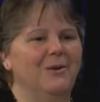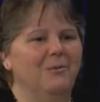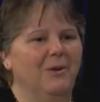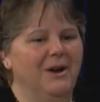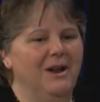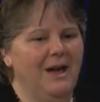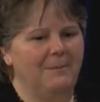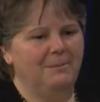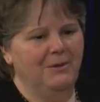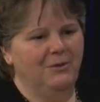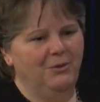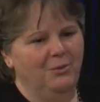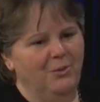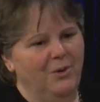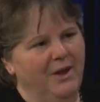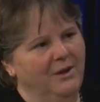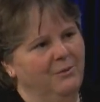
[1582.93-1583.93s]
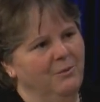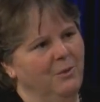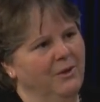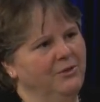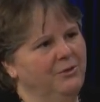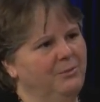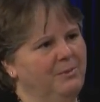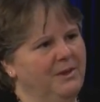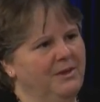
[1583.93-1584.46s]
what happens when
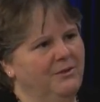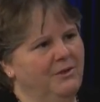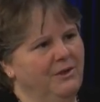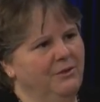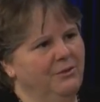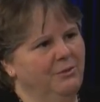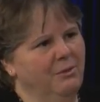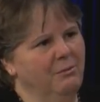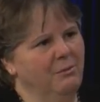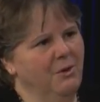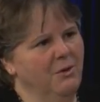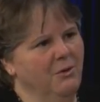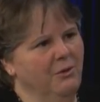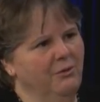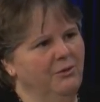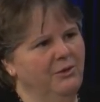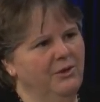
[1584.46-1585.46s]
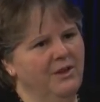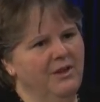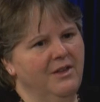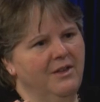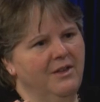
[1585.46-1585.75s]
one species removes,